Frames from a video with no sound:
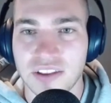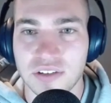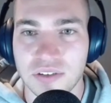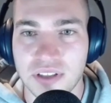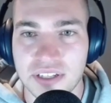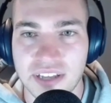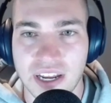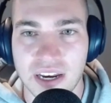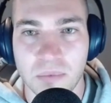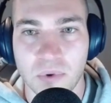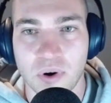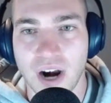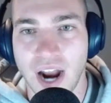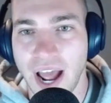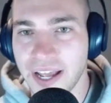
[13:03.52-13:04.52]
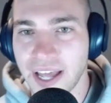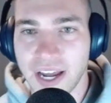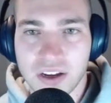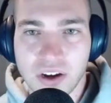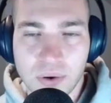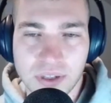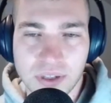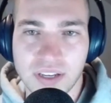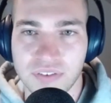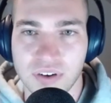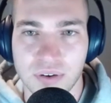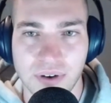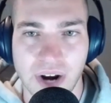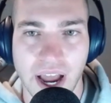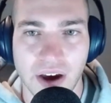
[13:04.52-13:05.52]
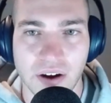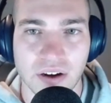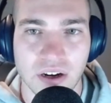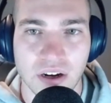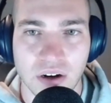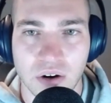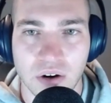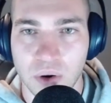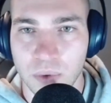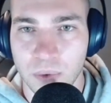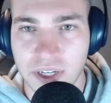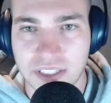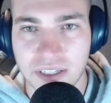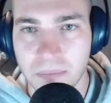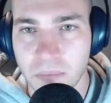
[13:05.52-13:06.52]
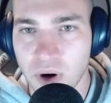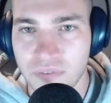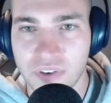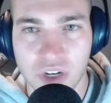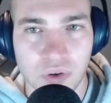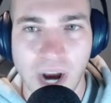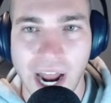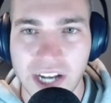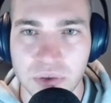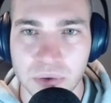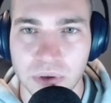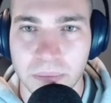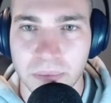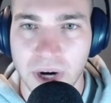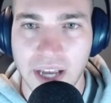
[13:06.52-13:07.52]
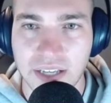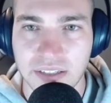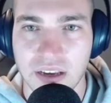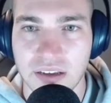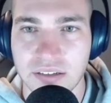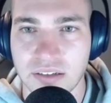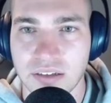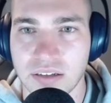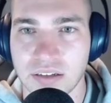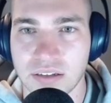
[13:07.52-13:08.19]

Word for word: do this anymore. I got to go a different route? Or was it more of a gradual process?